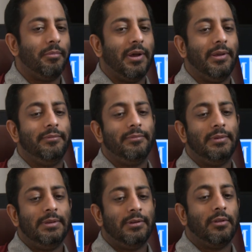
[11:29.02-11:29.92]
by
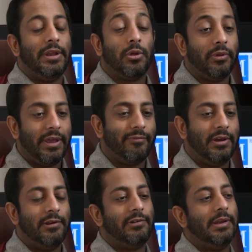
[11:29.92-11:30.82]
clinical
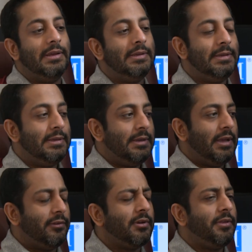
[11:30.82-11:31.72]
definition.
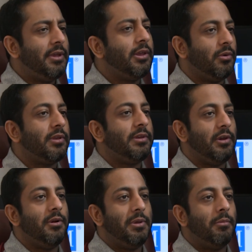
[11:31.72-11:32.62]
And so I think it'll
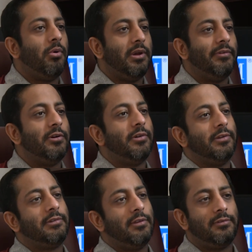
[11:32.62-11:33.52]
continue to be a point of
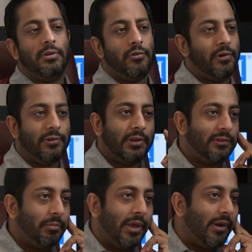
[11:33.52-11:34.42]
interest as nutrition
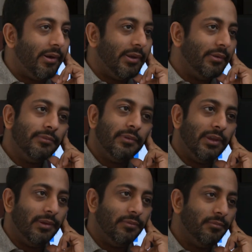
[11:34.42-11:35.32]
gets better
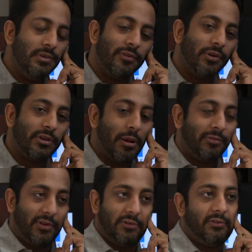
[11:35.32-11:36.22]
and different
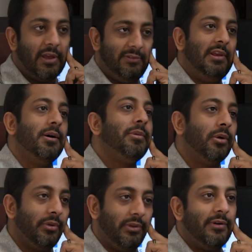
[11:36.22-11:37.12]
types of exercise that
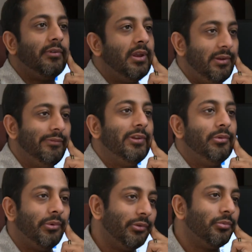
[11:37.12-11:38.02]
appeal to different
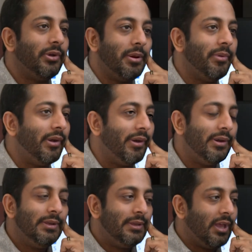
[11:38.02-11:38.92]
individuals will get better.
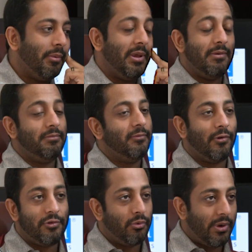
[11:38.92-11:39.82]
I mean,
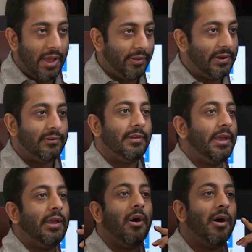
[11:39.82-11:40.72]
virtual reality is
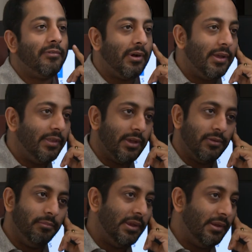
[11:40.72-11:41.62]
taking off, right? That
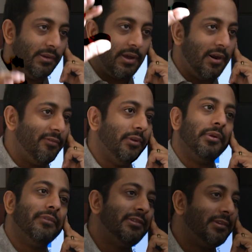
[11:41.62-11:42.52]
could be an entire
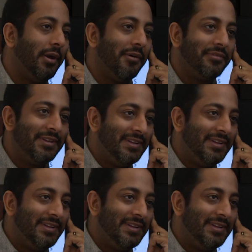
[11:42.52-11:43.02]
field of itself